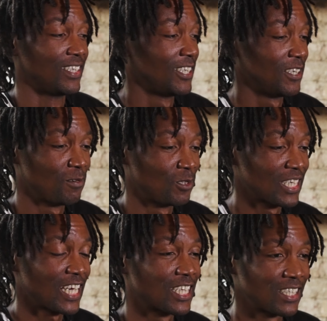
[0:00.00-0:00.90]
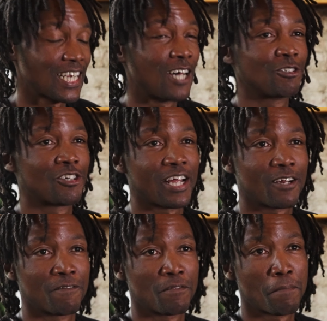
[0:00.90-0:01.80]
it was like the soundtrack of the